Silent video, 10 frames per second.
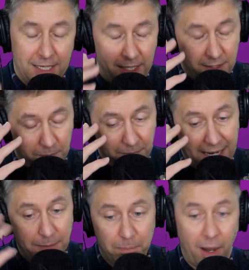is
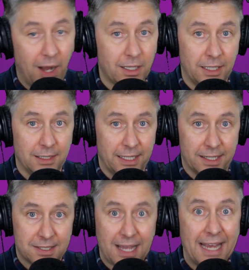mind bogglingly
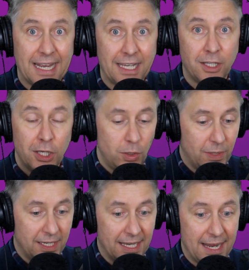exciting. You
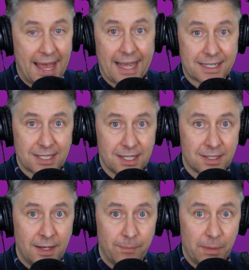can get access.